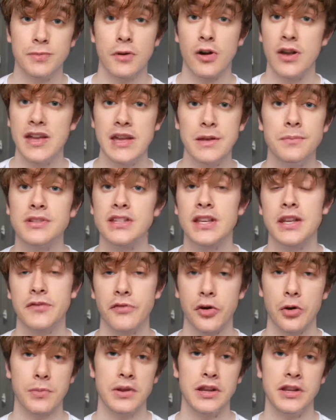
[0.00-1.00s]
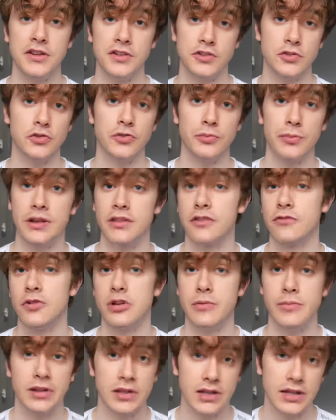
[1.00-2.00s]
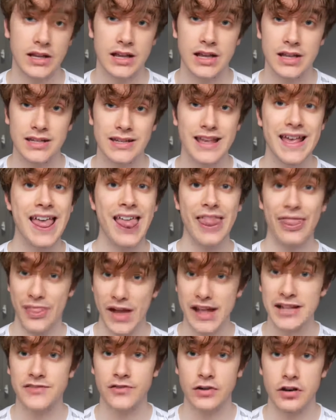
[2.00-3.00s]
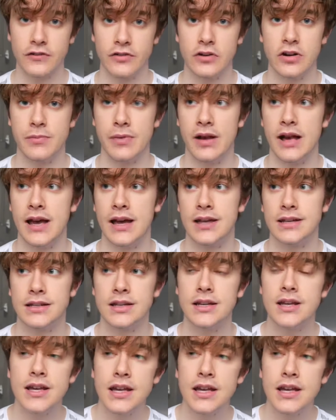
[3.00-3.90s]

About 80% of our media is owned by 3 billionaires. That's very, very bad.